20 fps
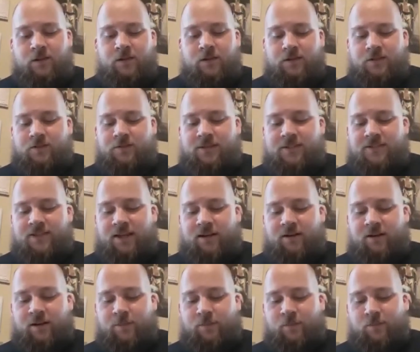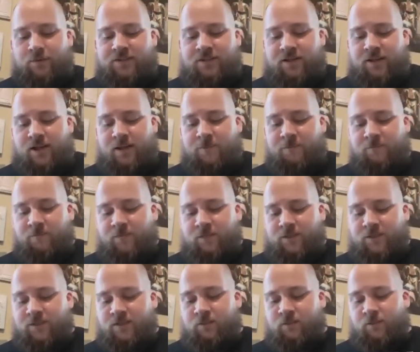So let's count it up one more time.
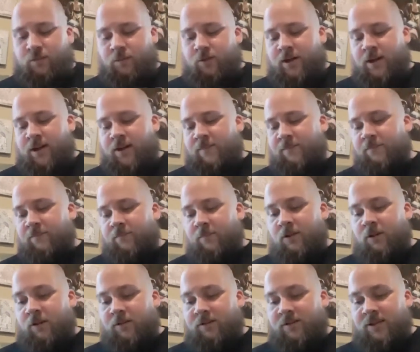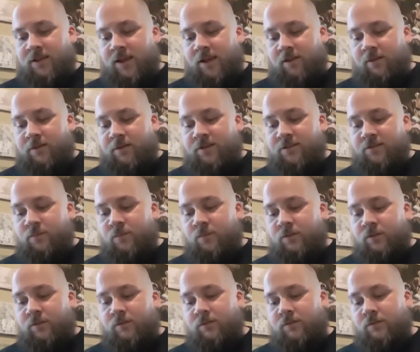Let's see where we're at all together. Okay, so
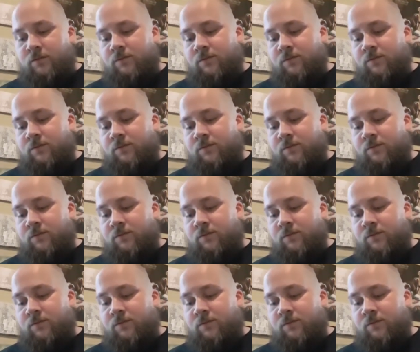1, 2, 3,